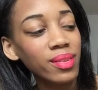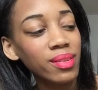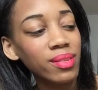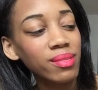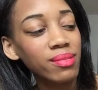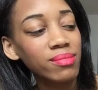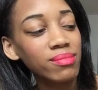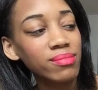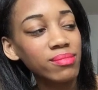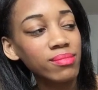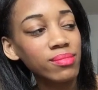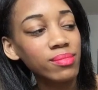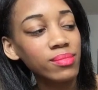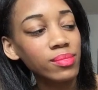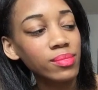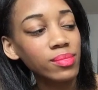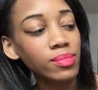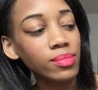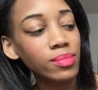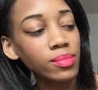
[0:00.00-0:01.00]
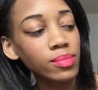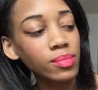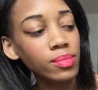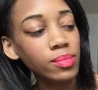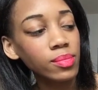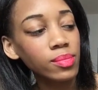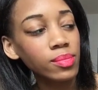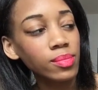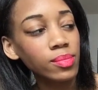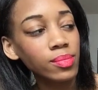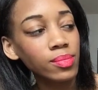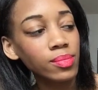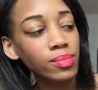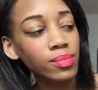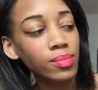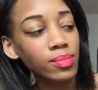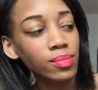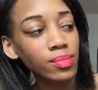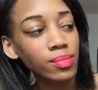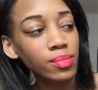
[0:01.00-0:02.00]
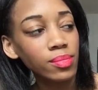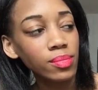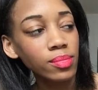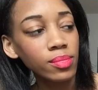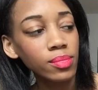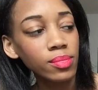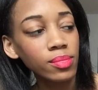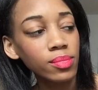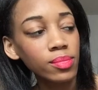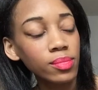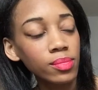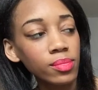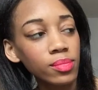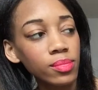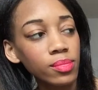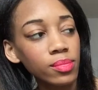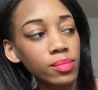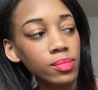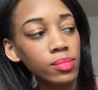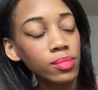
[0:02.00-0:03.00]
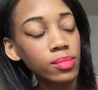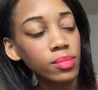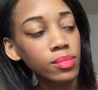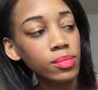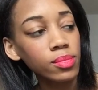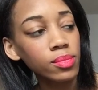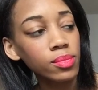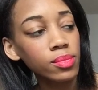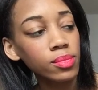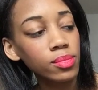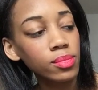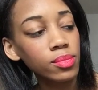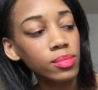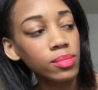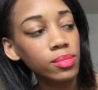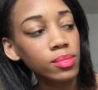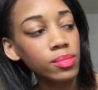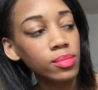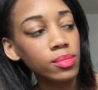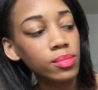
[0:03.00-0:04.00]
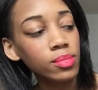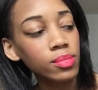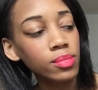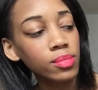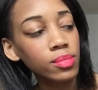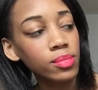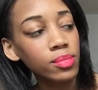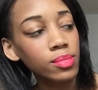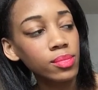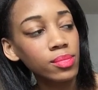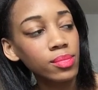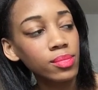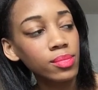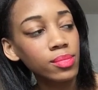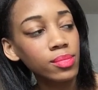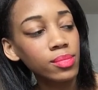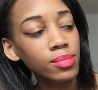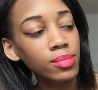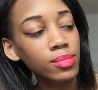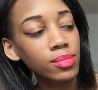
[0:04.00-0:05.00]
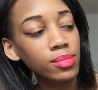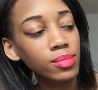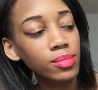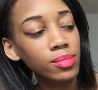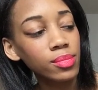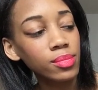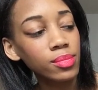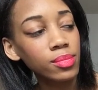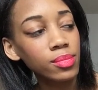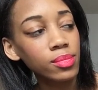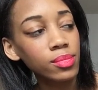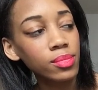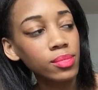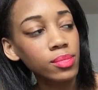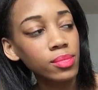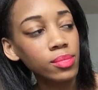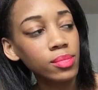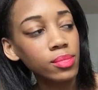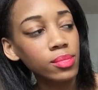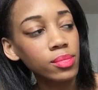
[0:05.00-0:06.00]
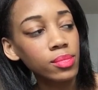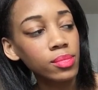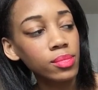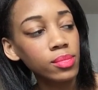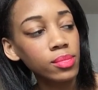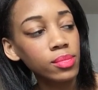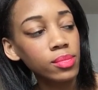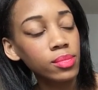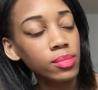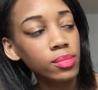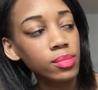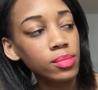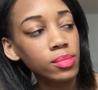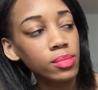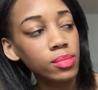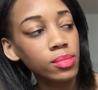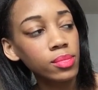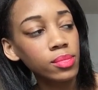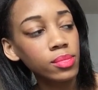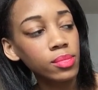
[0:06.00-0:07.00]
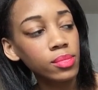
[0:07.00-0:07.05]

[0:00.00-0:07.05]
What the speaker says: No words are spoken by the person on screen.